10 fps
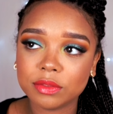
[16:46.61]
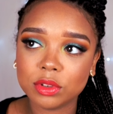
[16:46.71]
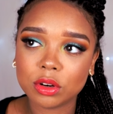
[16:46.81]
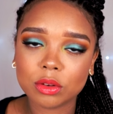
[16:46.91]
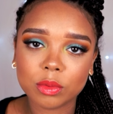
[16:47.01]
If you
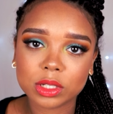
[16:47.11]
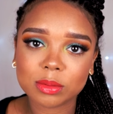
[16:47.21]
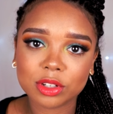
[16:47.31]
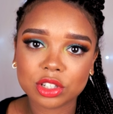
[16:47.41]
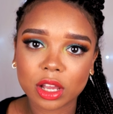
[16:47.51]
don't know what Once
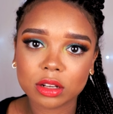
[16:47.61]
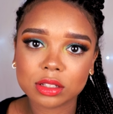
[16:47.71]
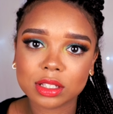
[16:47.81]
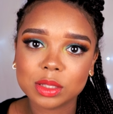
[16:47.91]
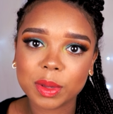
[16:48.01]
Upon a Child
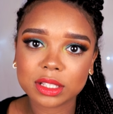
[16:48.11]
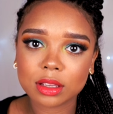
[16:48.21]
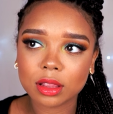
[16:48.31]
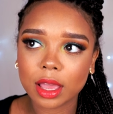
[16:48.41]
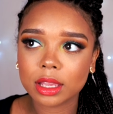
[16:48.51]
is, it's
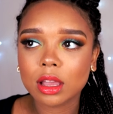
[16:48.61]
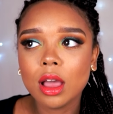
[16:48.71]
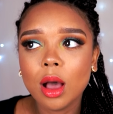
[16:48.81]
basically like